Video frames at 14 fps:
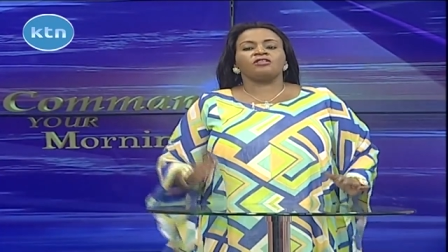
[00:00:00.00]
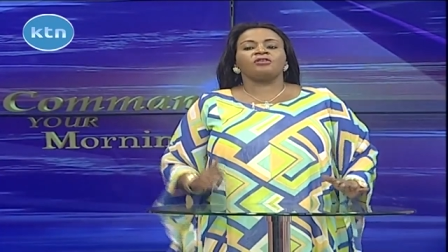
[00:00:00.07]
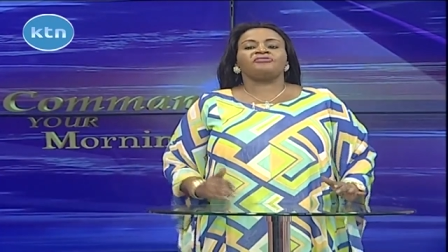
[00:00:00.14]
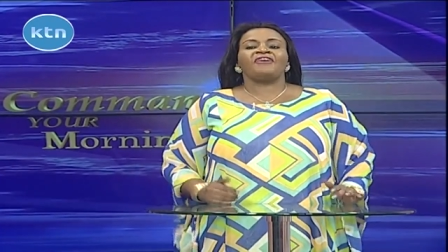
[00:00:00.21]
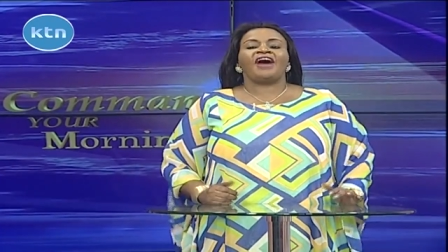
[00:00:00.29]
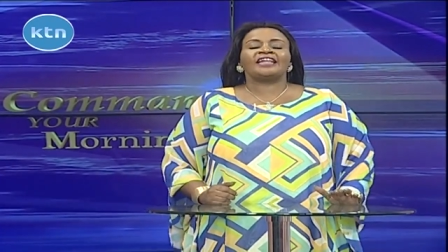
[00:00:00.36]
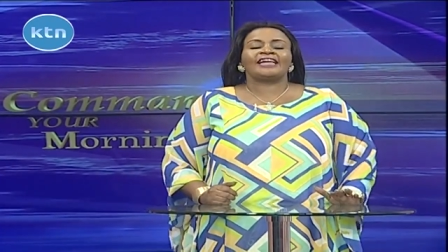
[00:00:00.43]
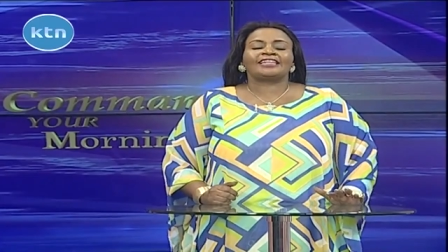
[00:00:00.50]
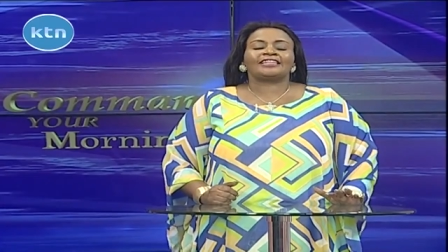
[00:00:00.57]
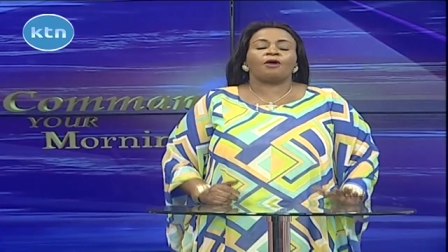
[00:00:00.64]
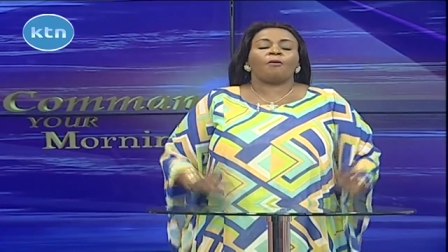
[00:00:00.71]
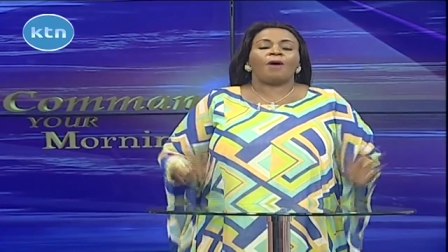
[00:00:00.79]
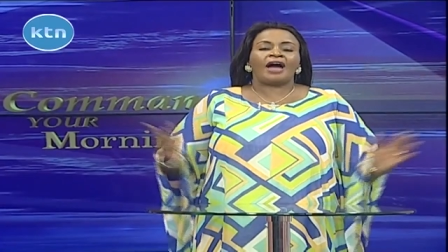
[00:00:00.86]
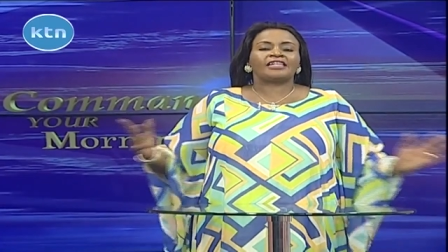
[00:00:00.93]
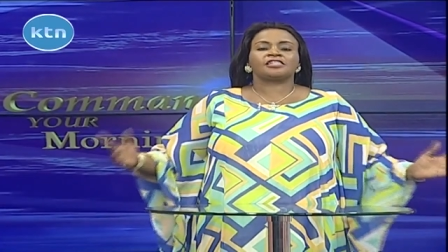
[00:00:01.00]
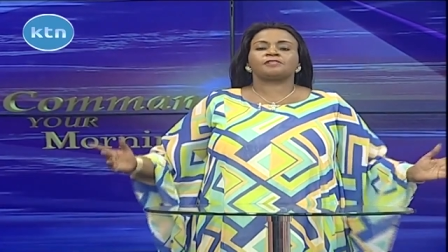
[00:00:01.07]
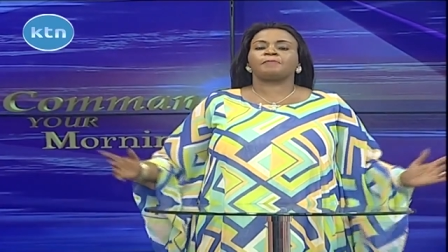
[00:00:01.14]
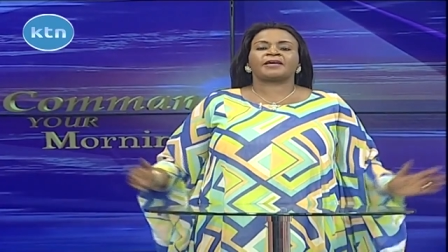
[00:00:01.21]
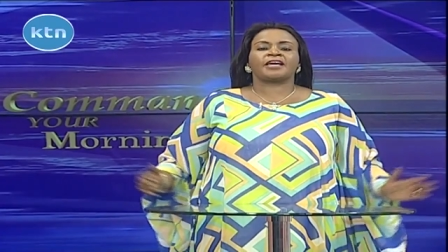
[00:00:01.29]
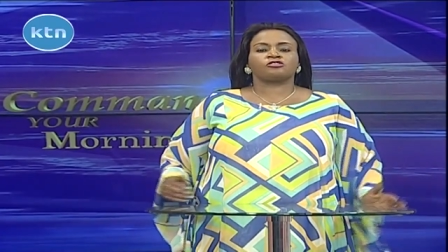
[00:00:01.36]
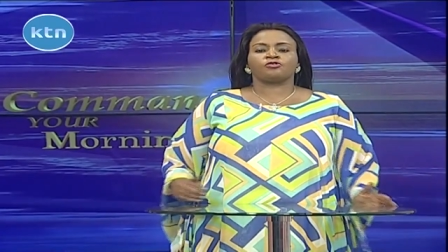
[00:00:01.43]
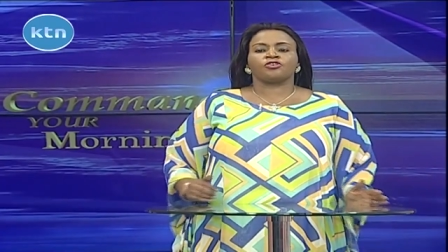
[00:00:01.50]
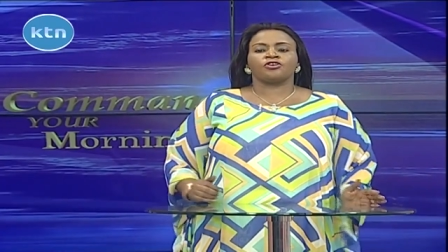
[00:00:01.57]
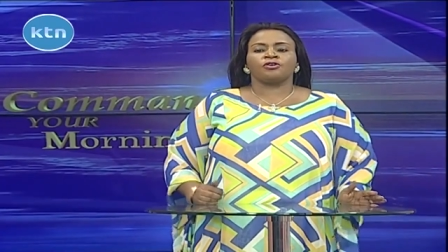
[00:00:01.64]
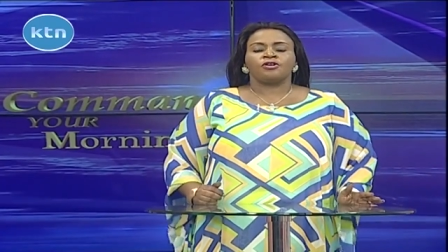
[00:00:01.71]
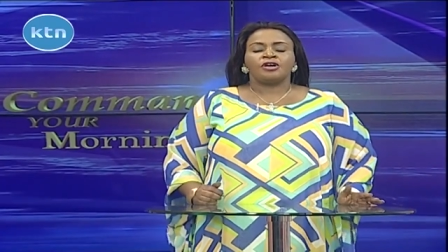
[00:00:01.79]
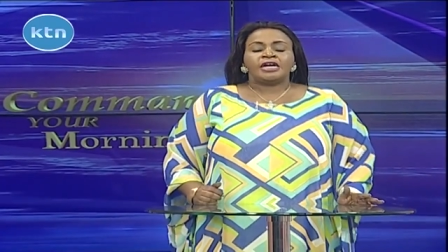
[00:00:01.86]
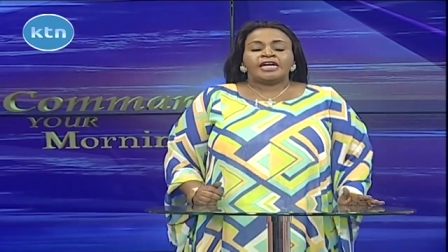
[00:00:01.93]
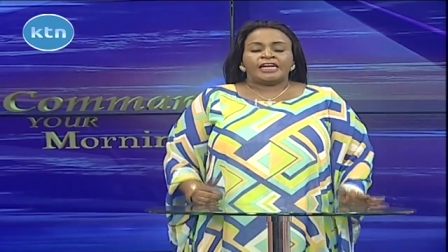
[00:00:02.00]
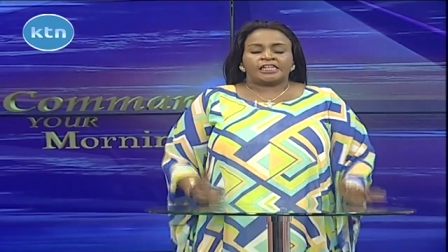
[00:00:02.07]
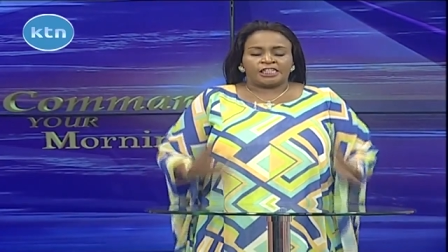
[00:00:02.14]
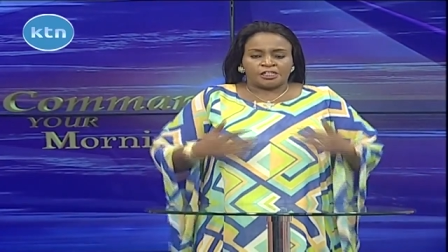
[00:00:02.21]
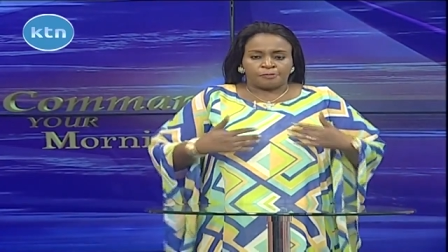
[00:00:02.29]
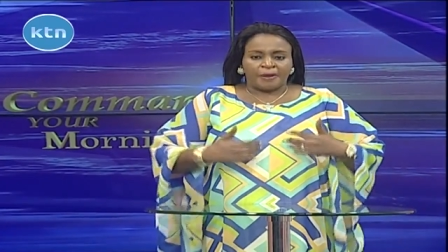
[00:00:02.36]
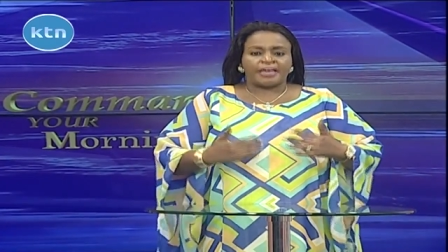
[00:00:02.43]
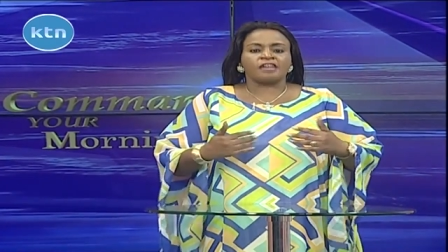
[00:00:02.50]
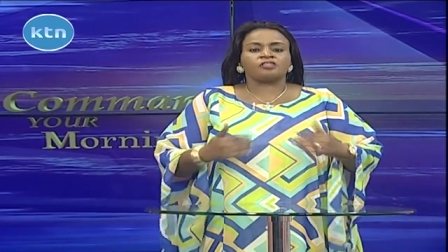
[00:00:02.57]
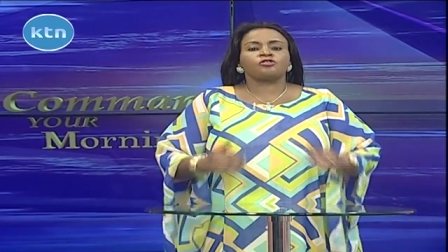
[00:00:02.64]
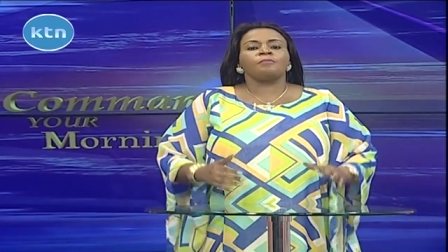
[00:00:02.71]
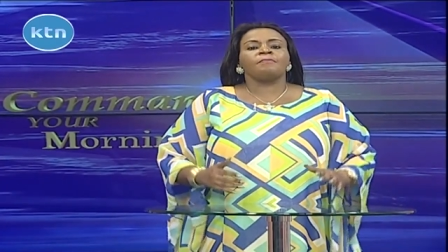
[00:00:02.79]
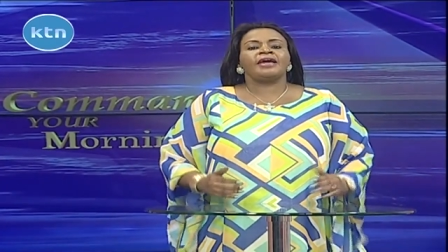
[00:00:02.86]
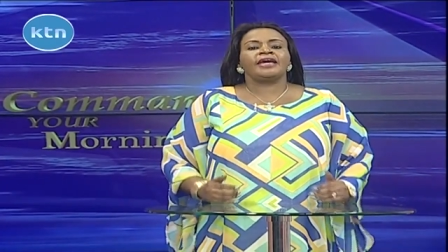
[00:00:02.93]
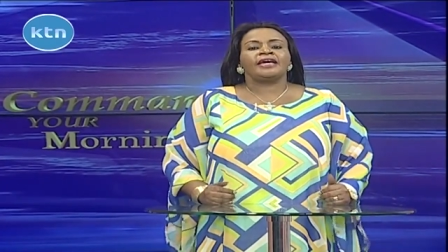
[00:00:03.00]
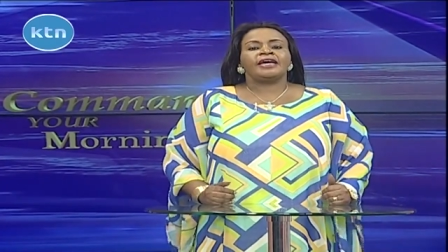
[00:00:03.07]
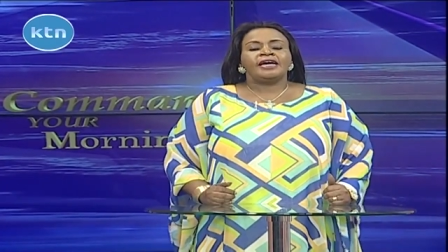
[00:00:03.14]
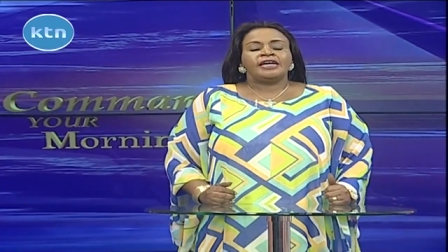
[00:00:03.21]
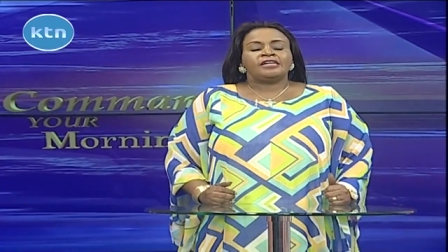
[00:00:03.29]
You'll find that the word is speaking to you, it is speaking to me.